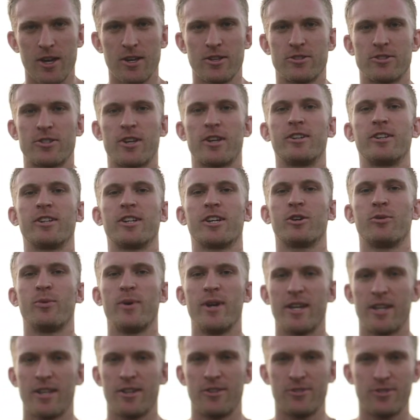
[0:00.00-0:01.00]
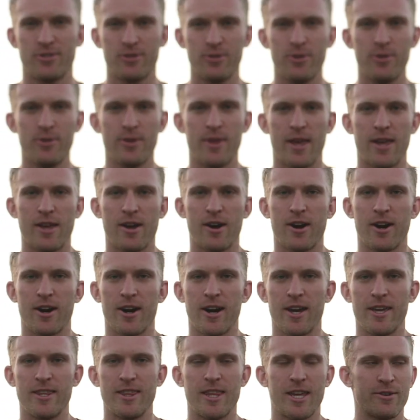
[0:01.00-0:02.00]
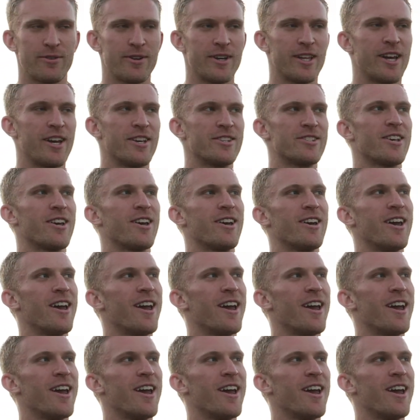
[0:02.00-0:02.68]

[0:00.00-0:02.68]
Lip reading: suddenly awakens to who they are, and they realize,